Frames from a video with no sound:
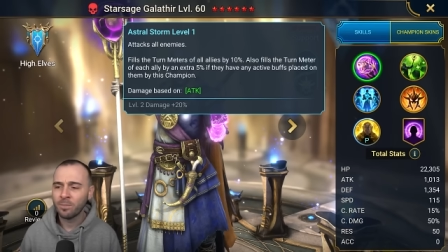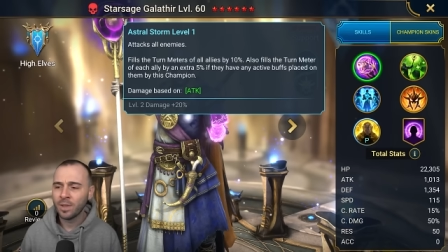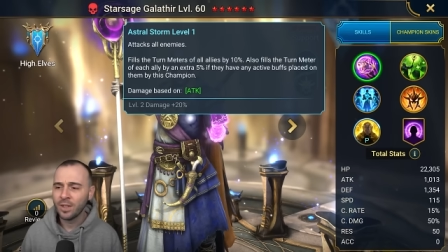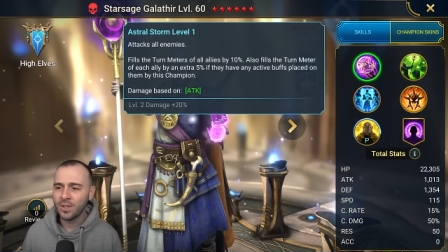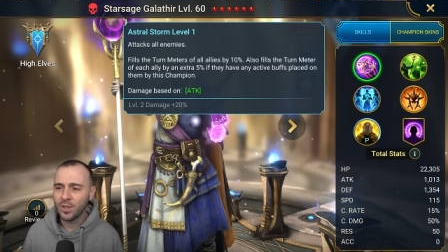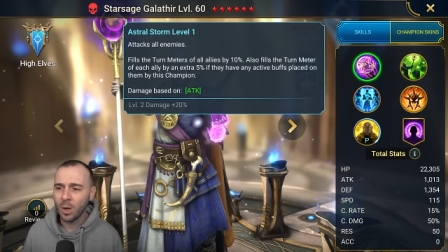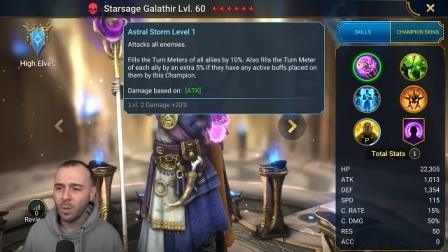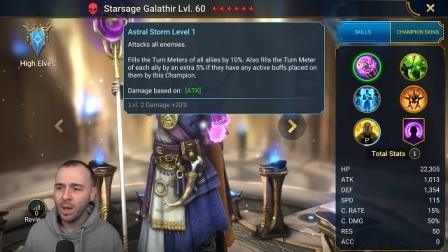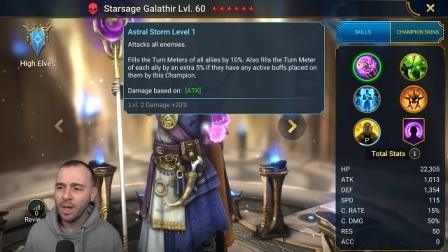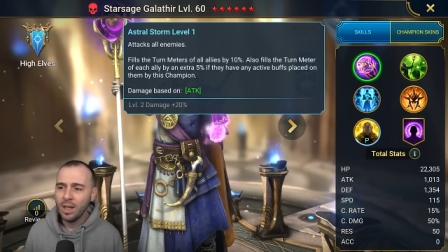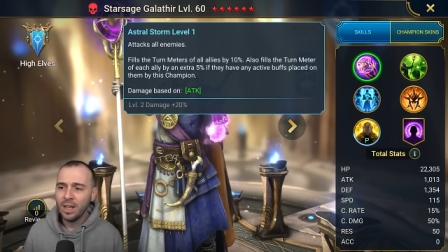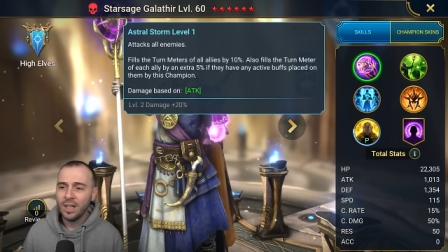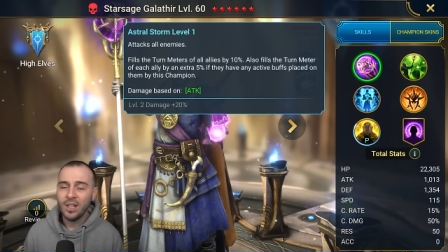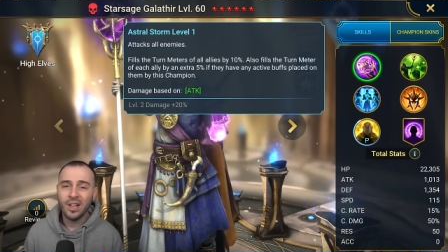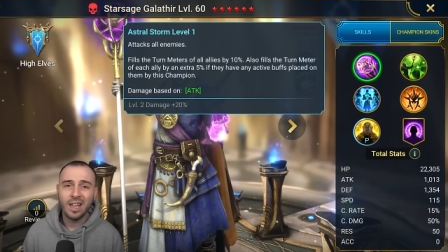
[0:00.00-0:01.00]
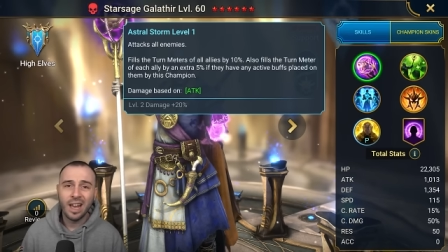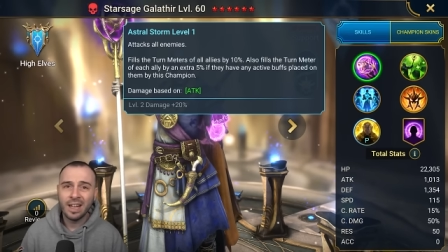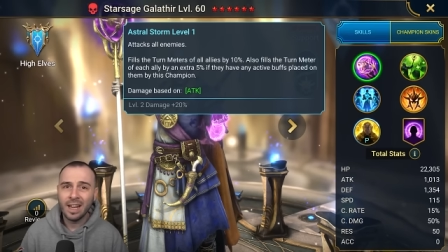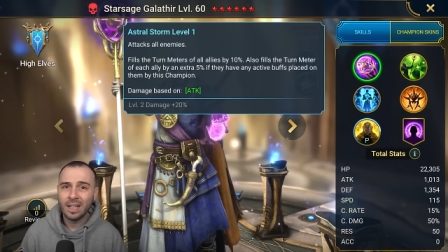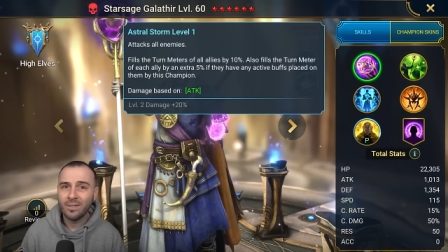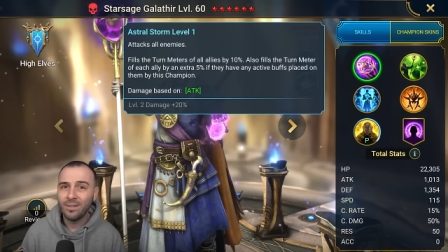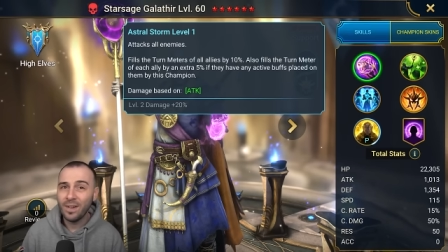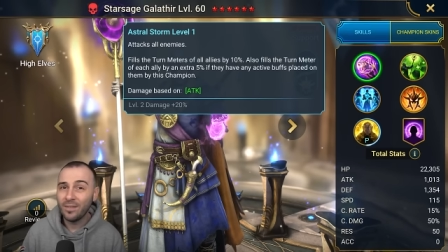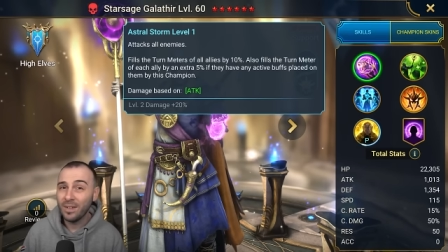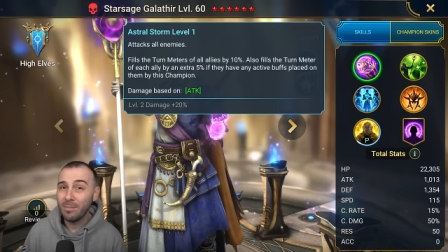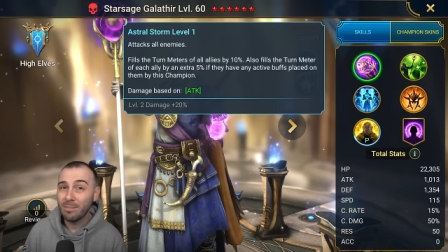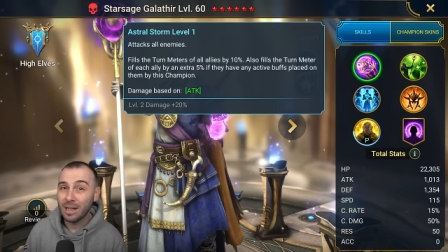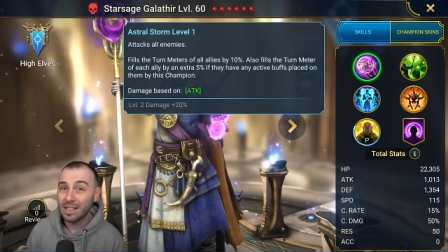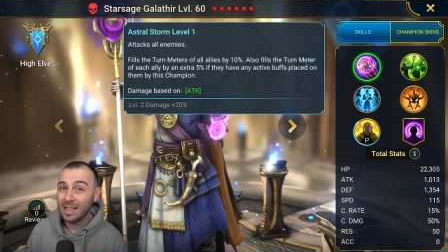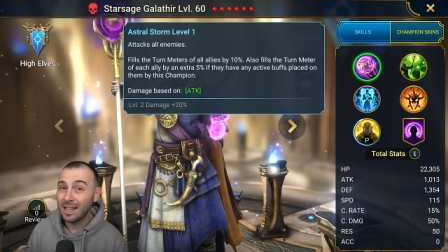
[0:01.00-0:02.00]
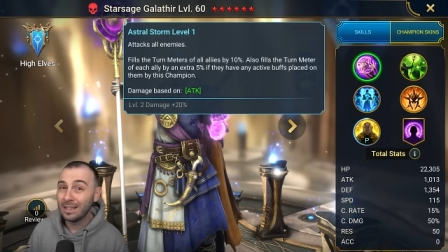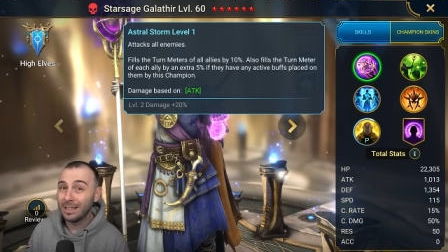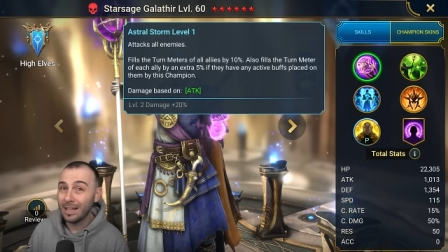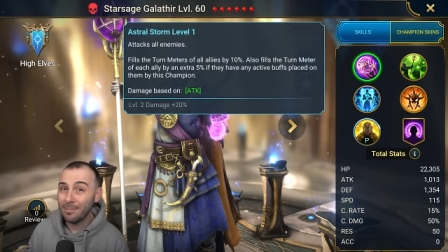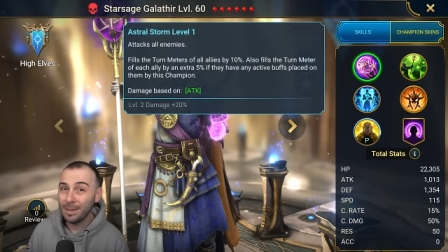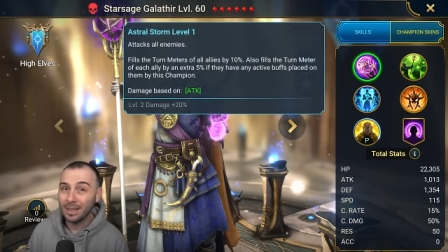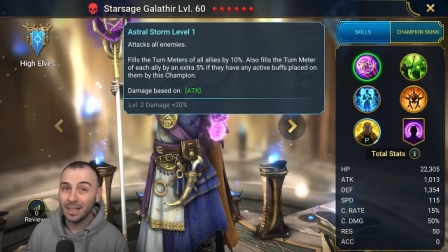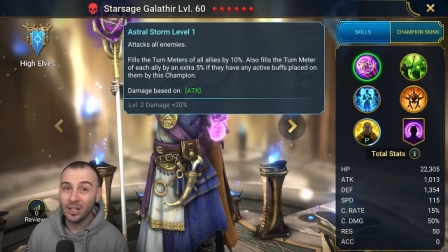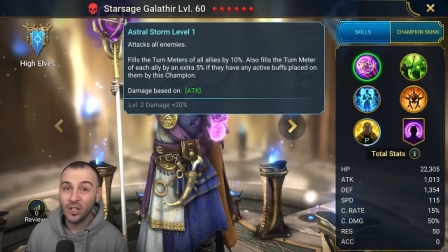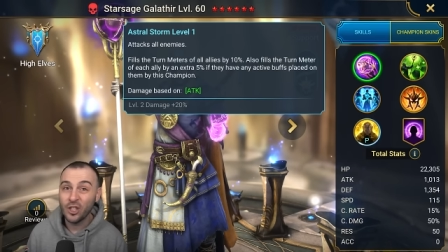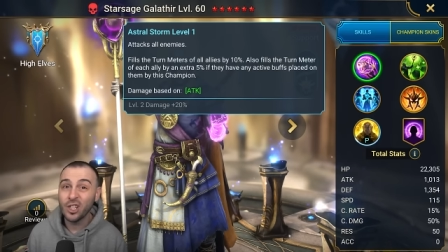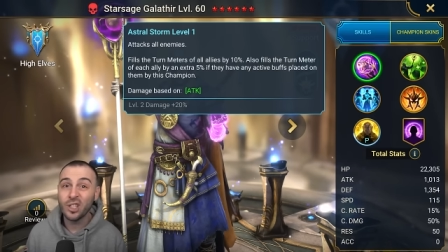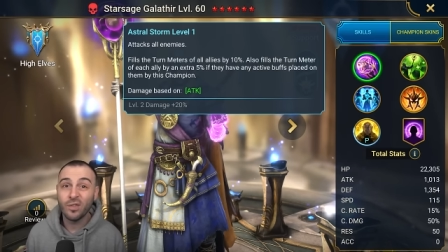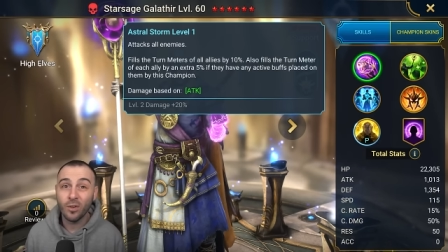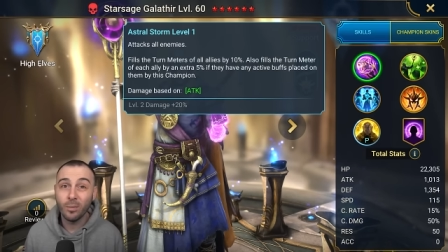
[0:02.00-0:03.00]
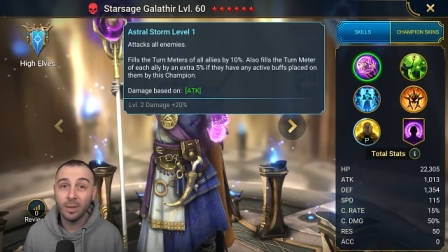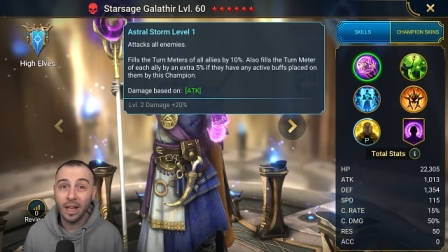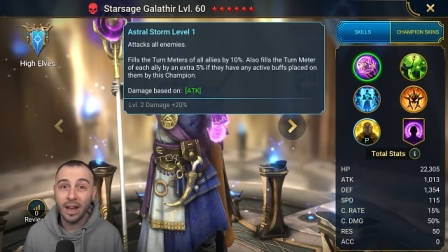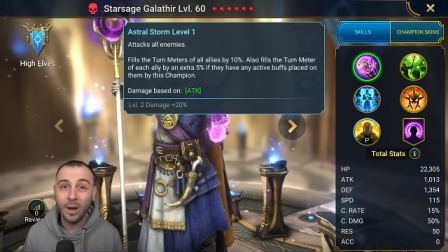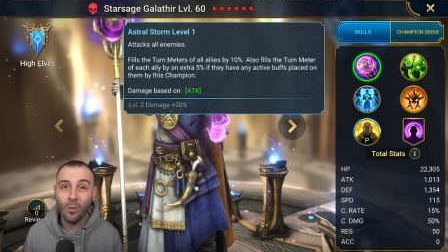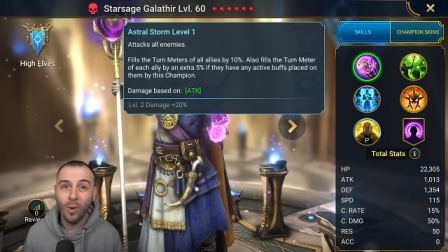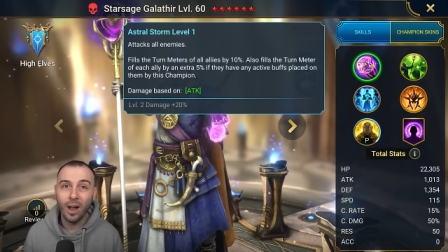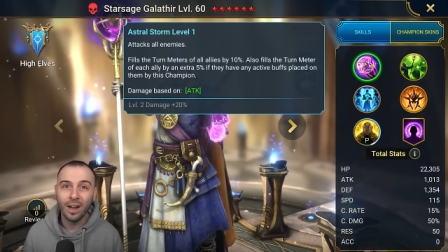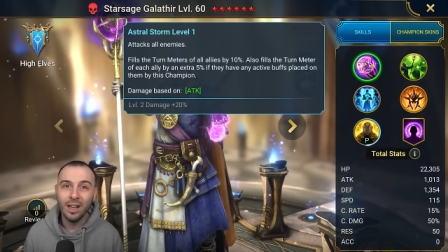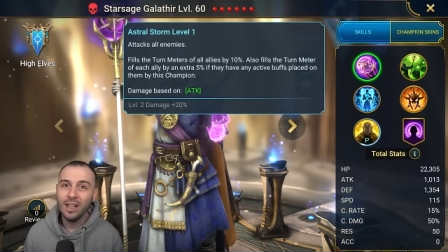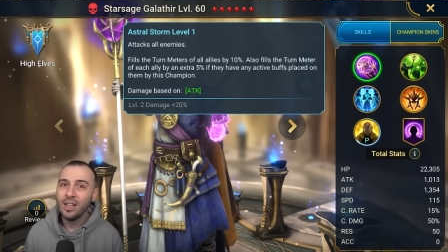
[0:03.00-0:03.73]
So you can get 15% turn meter just from the A1.